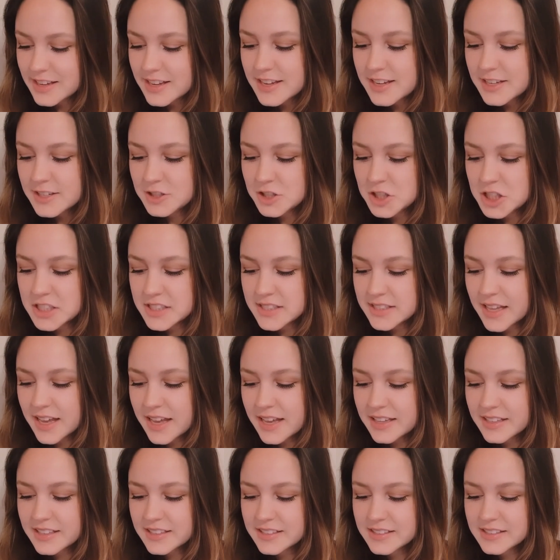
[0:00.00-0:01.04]
She
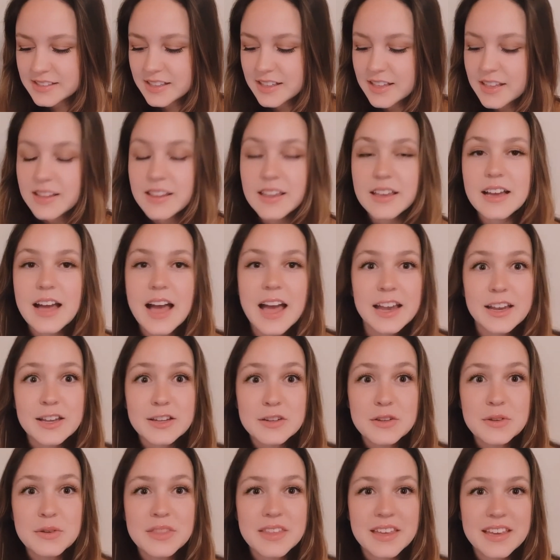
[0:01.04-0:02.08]
says, I can do
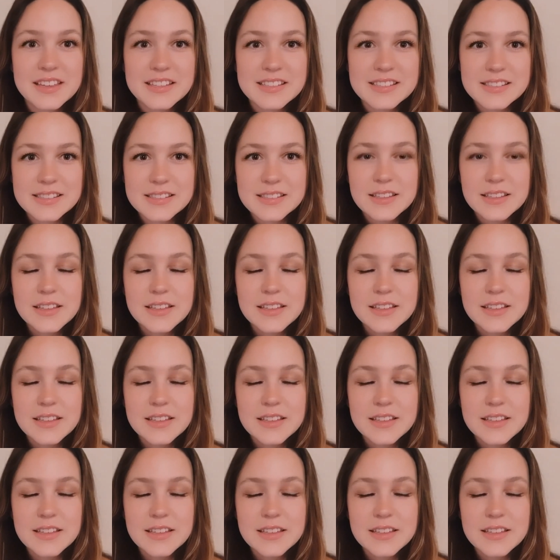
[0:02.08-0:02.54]
this.